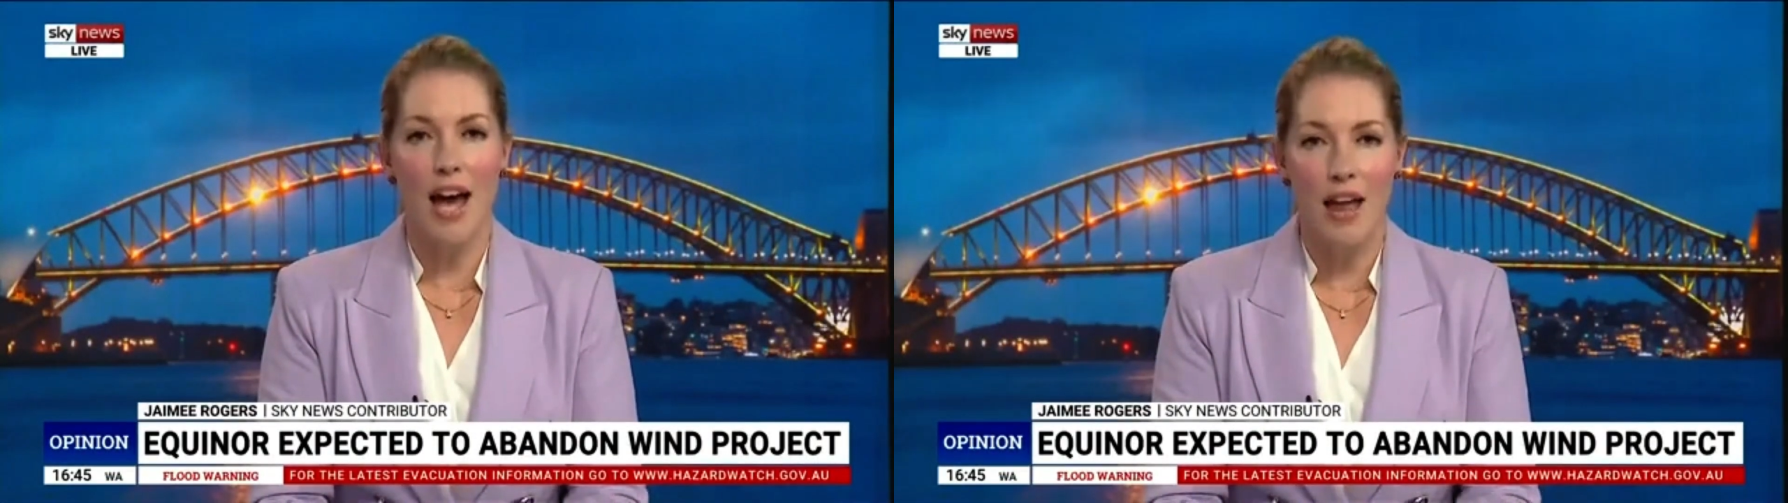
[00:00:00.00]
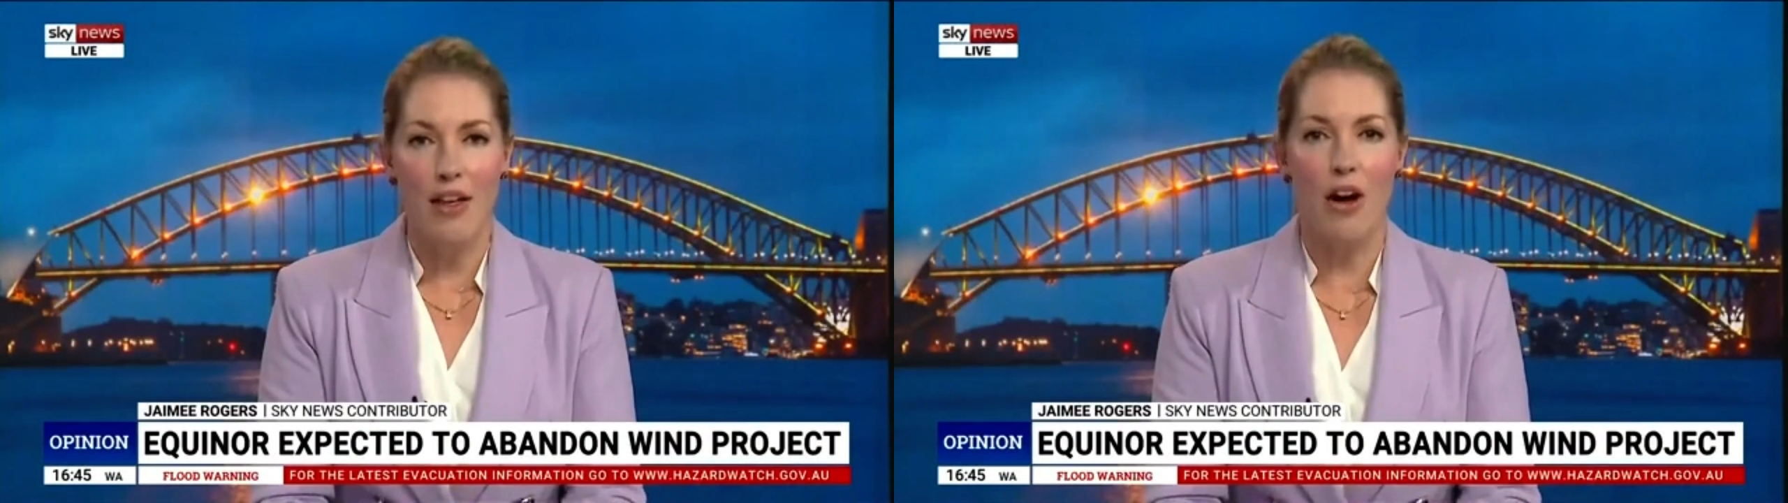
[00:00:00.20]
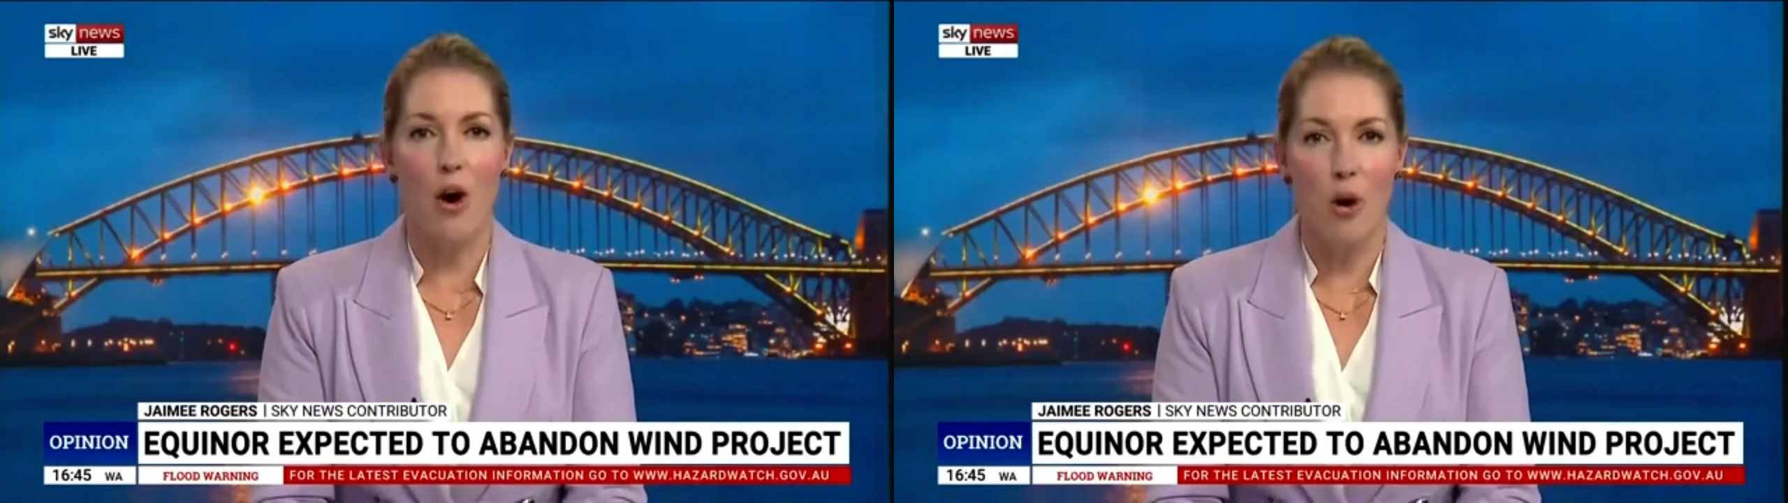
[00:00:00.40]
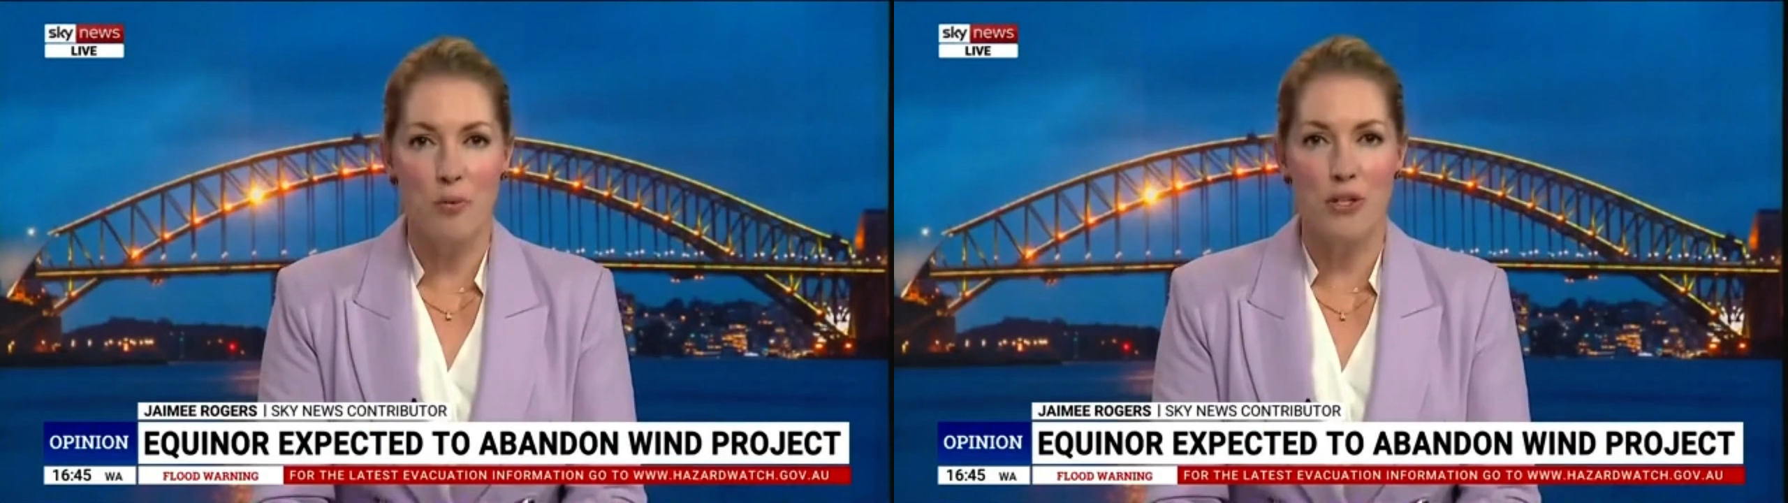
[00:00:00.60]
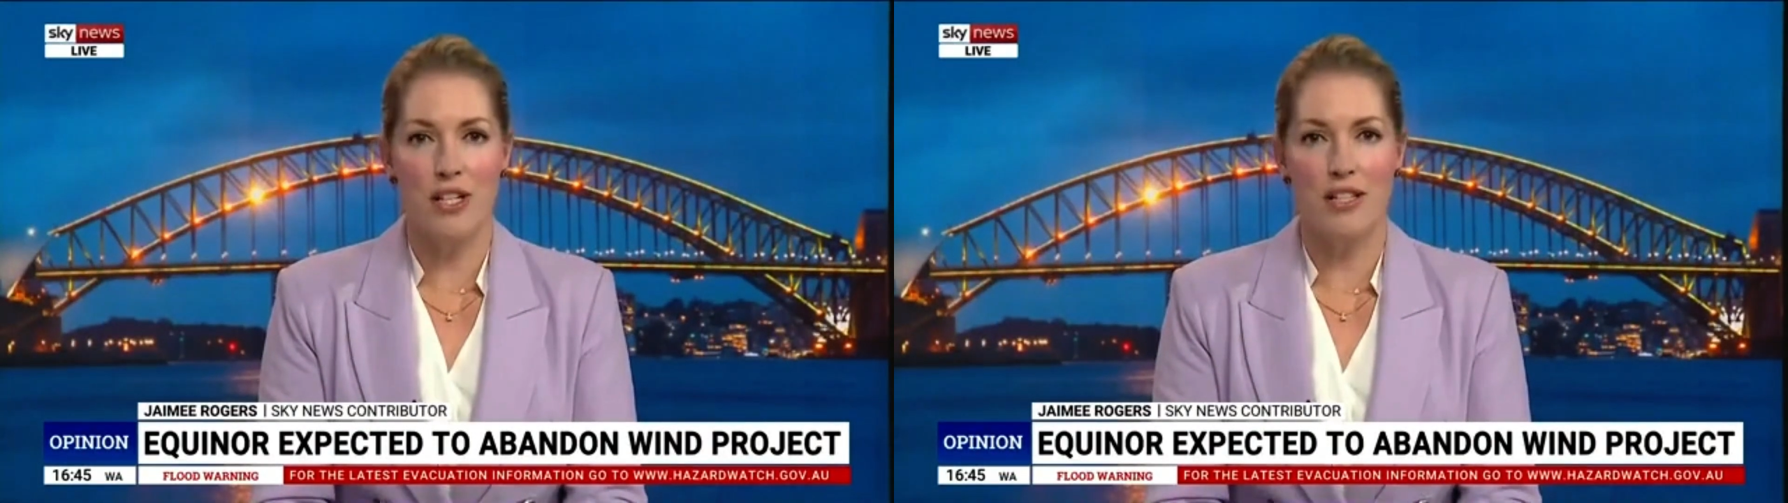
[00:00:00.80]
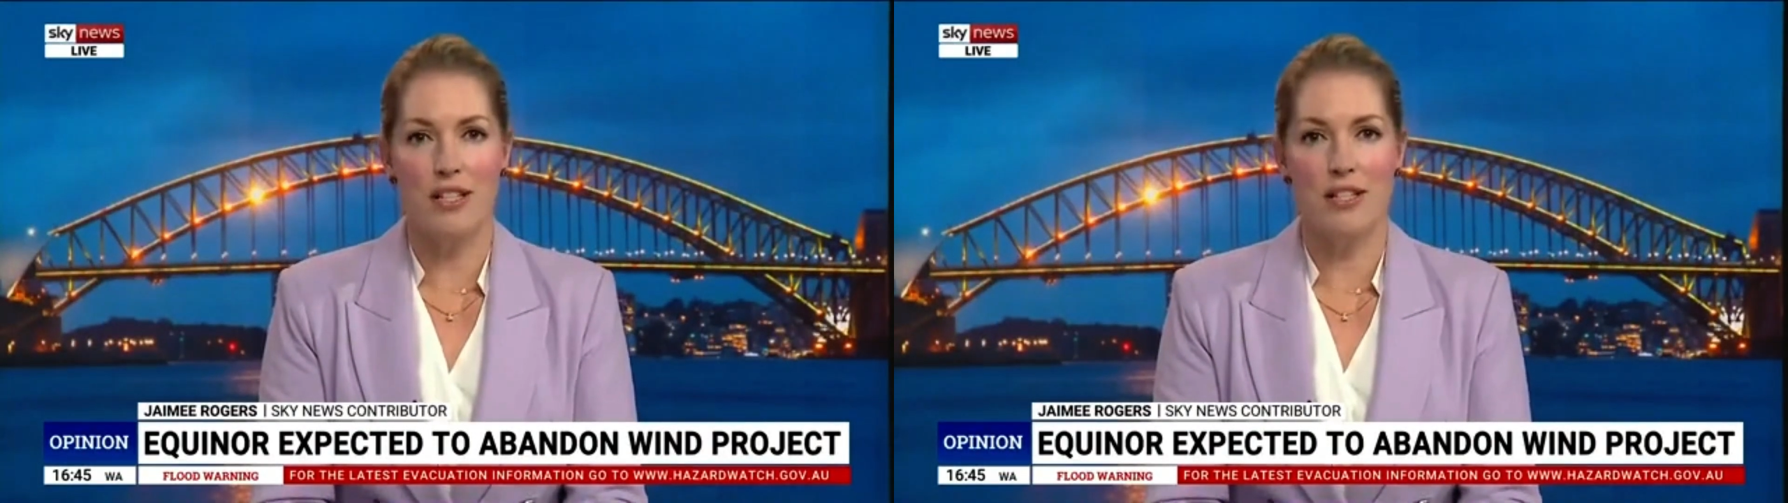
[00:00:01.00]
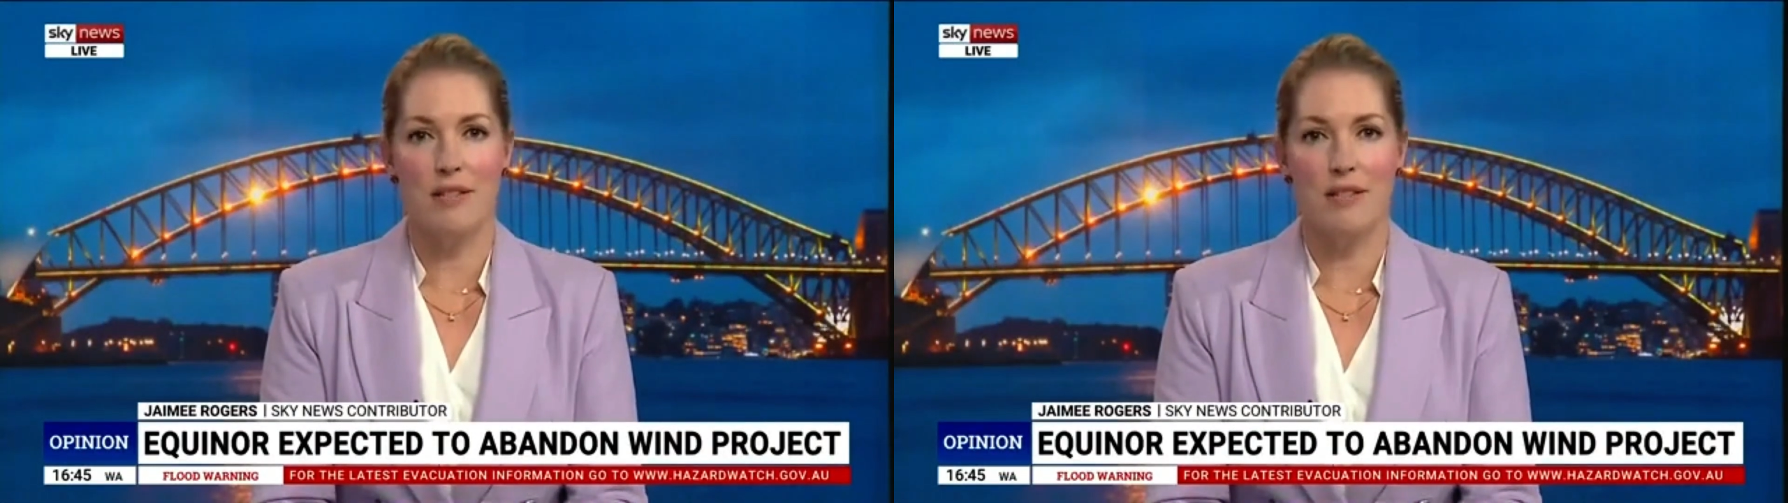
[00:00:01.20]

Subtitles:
other options.